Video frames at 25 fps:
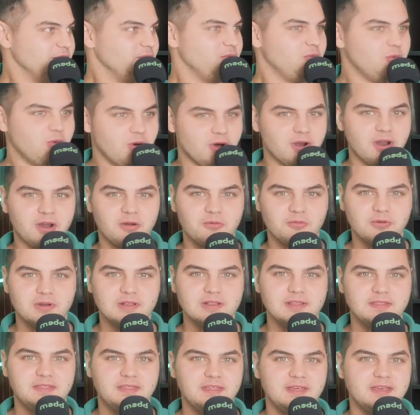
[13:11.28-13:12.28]
what I
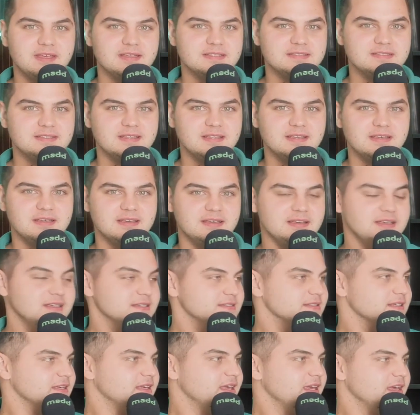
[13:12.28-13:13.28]
really think is the
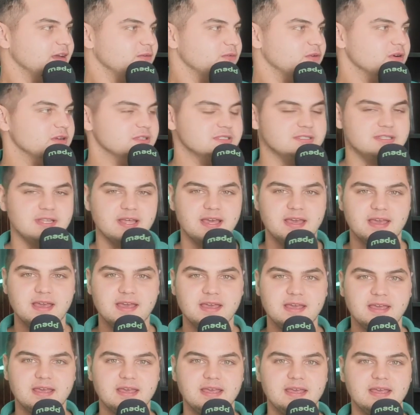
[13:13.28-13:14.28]
keywords
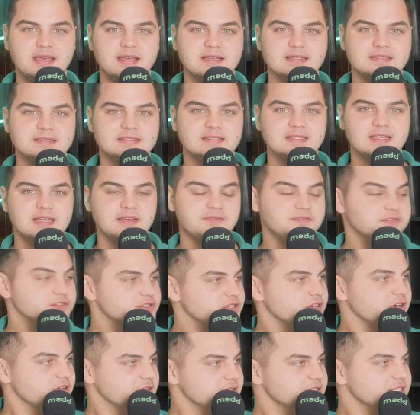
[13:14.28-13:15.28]
there is if
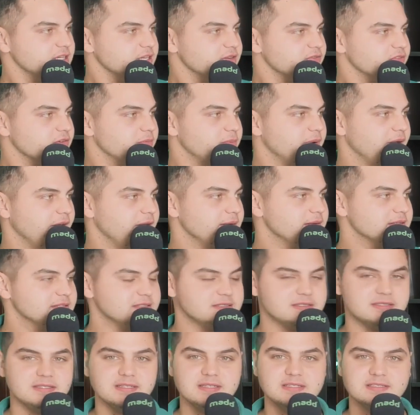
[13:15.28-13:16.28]
certainty of
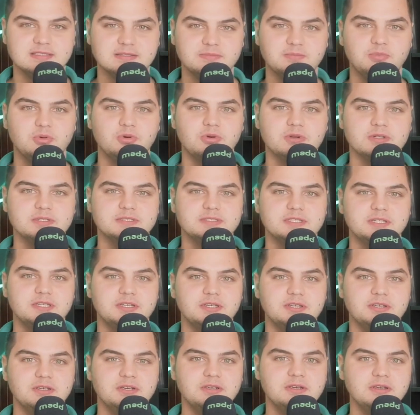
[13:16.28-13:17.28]
repayments is important to
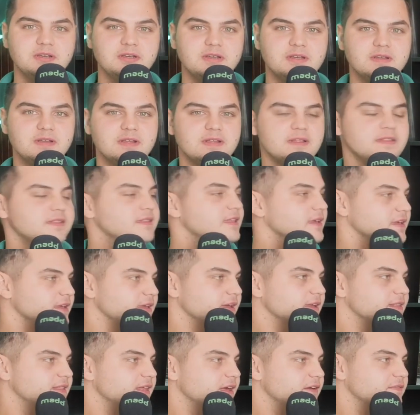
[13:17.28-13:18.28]
you, then
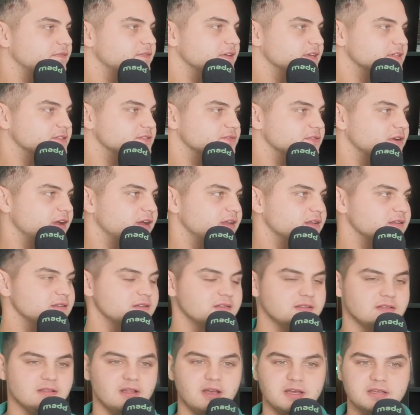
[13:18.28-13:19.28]
get that fixed rate.
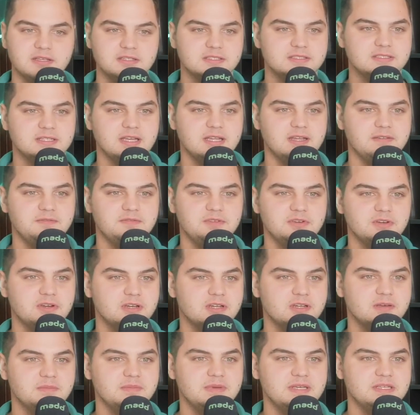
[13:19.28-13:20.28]
Like you said, if you're
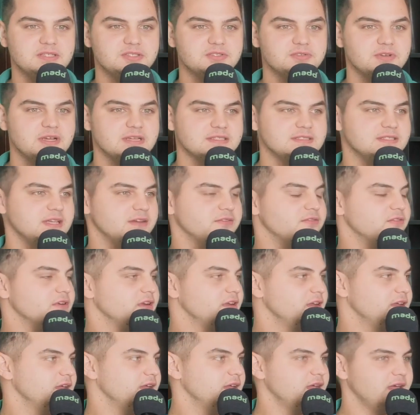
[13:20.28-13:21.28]
going to be stressed
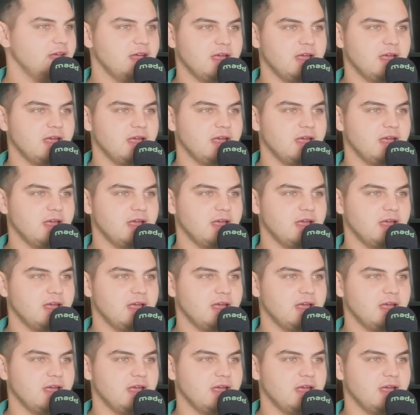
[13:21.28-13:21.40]
every